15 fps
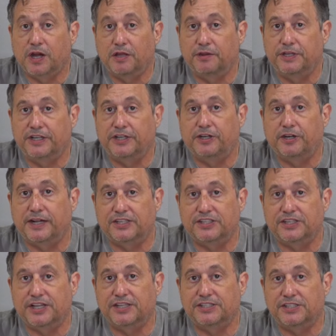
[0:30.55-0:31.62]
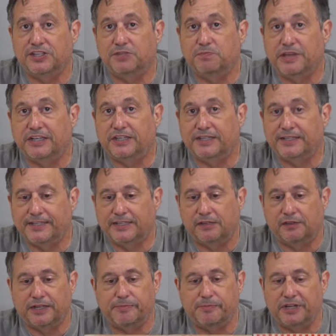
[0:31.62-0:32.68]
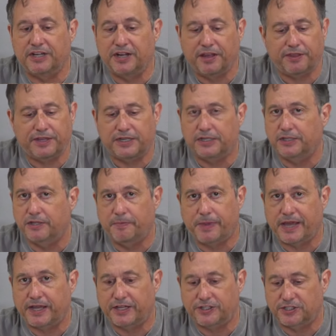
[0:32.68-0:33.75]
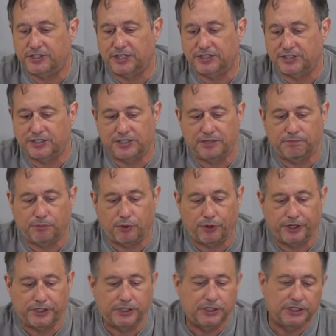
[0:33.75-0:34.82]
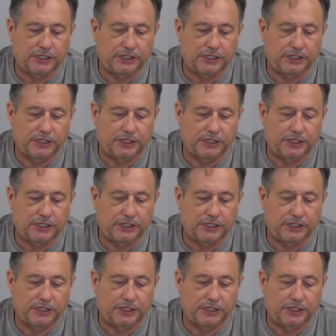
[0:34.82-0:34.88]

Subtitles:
The internet says it's made in Italy, but nothing on the package says it's imported.